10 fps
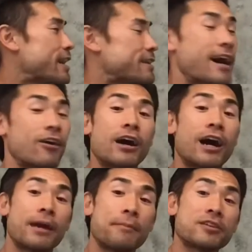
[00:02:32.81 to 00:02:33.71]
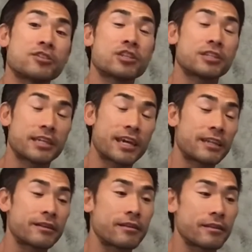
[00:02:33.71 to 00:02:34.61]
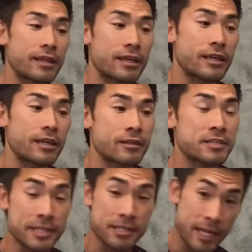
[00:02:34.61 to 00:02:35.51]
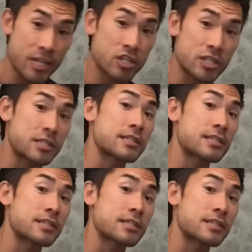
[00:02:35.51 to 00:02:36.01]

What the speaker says: Now, I mentioned again the Six Nations.